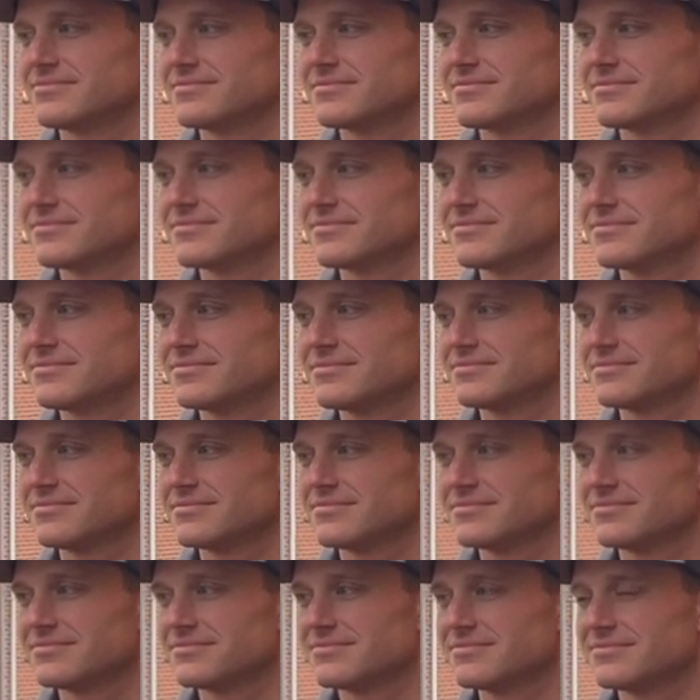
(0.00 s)

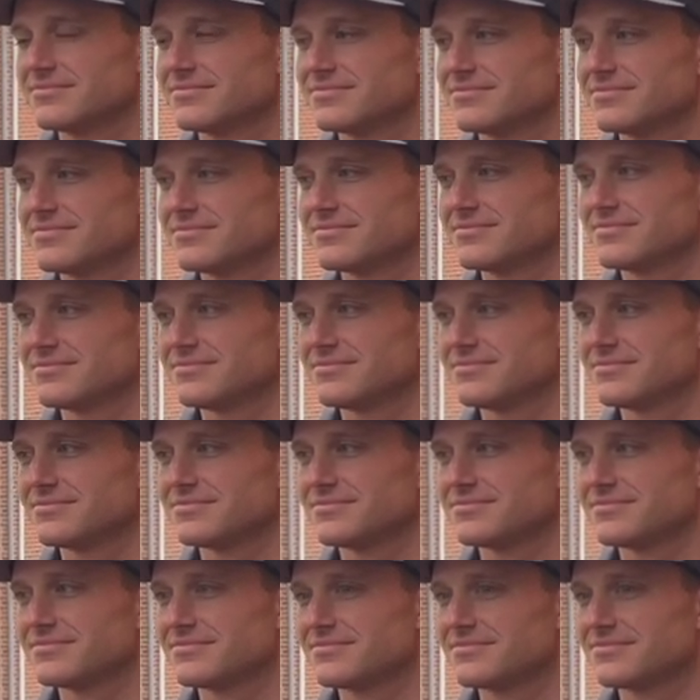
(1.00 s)

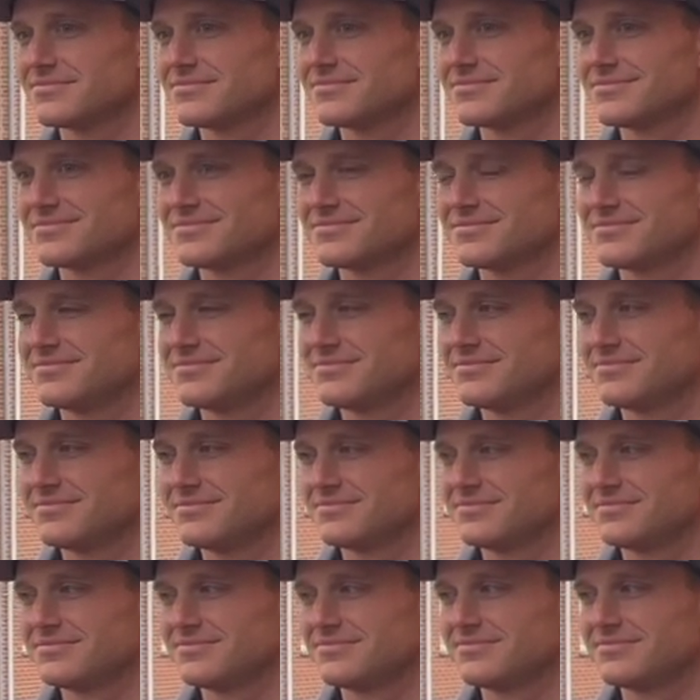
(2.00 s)

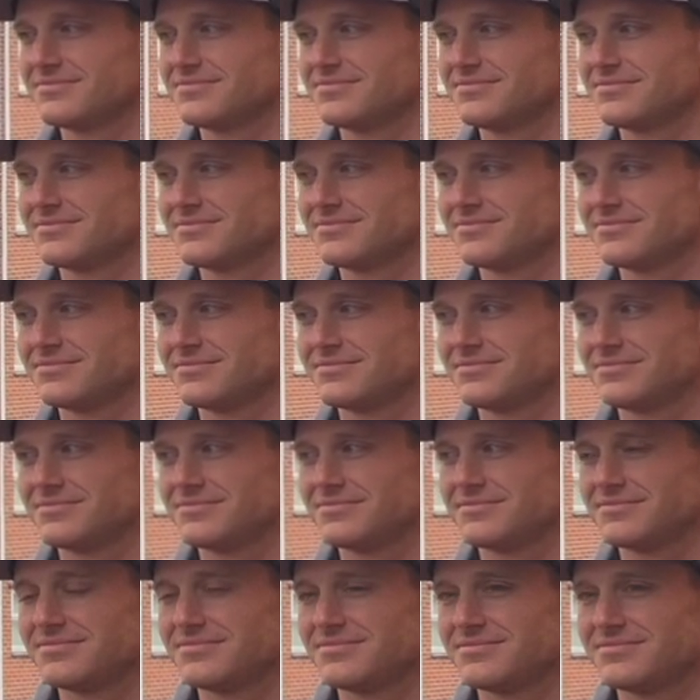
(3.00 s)

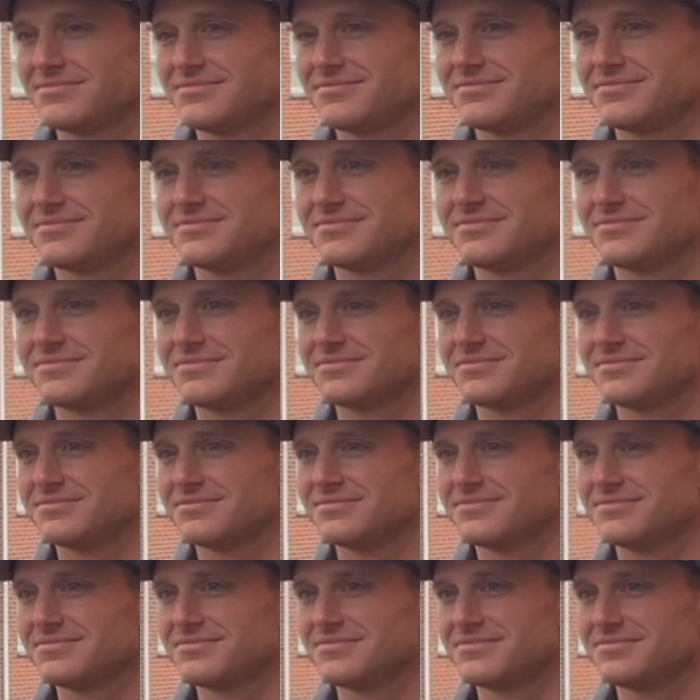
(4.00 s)

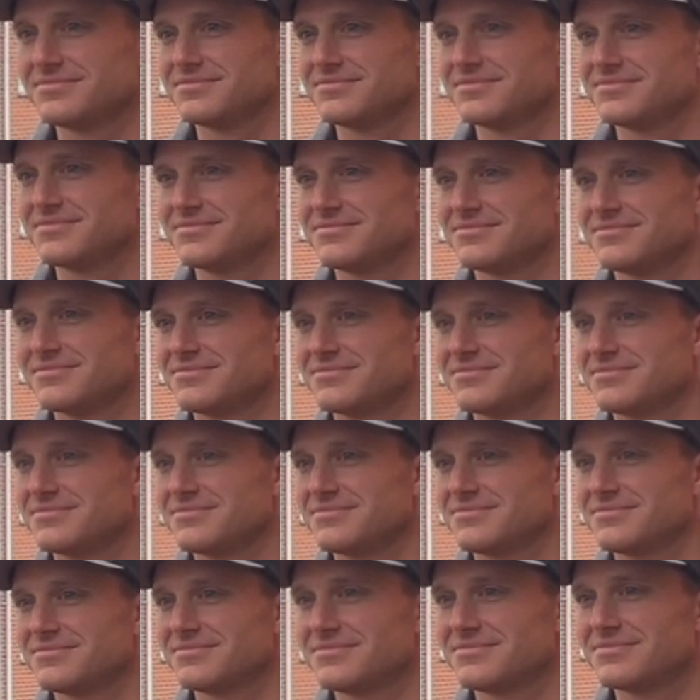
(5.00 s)

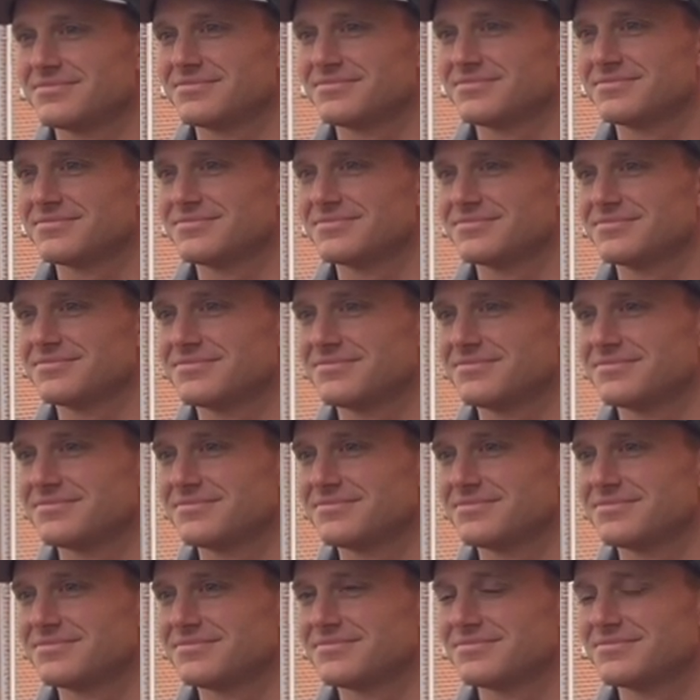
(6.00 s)

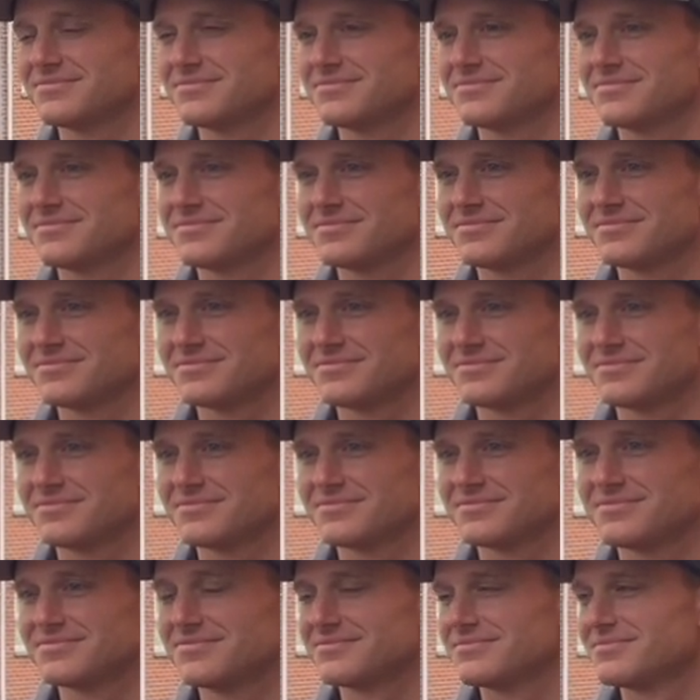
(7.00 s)
No words are spoken by the person on screen.